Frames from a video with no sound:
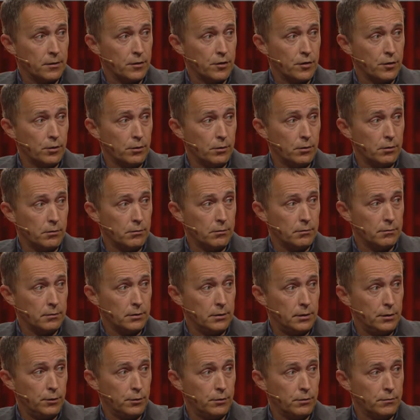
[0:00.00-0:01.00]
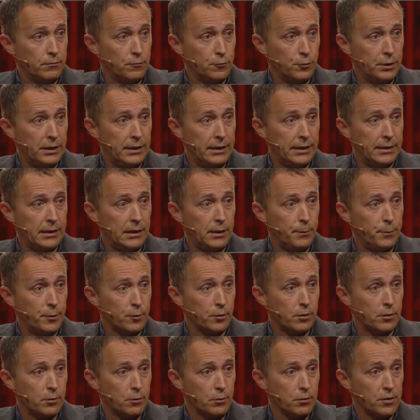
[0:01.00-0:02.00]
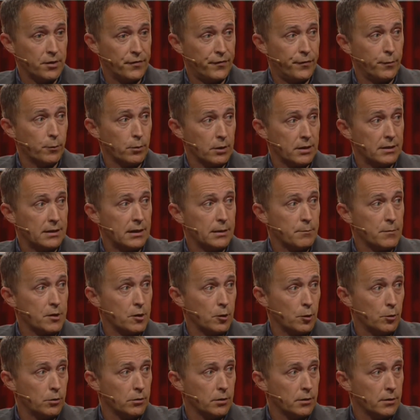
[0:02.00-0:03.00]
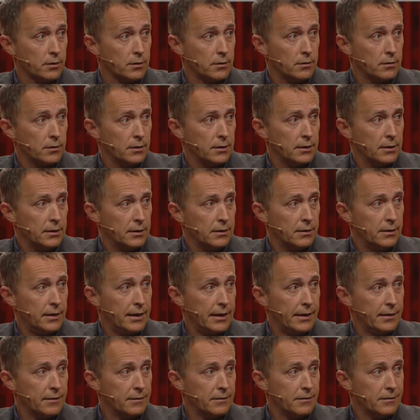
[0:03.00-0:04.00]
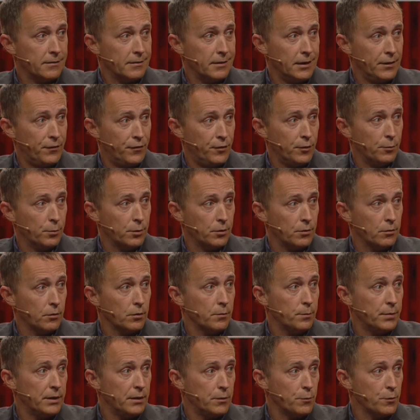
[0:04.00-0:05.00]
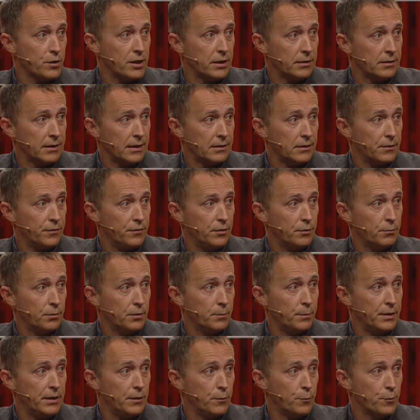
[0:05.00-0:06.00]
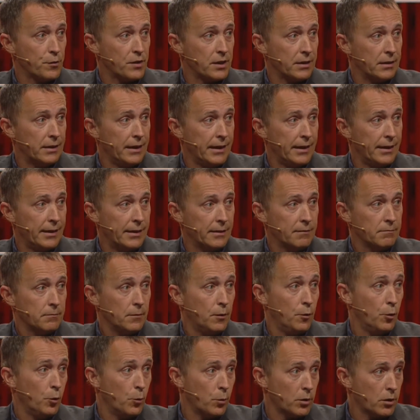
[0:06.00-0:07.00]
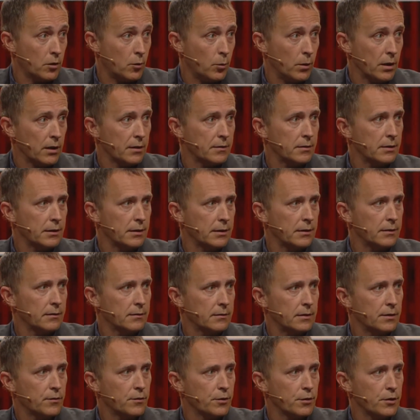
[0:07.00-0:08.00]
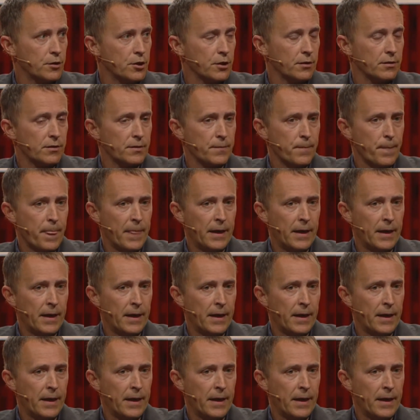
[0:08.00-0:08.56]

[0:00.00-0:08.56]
So you can really keep your clothes four times longer than if you would not be using that, if you would be using a lower quality detergent.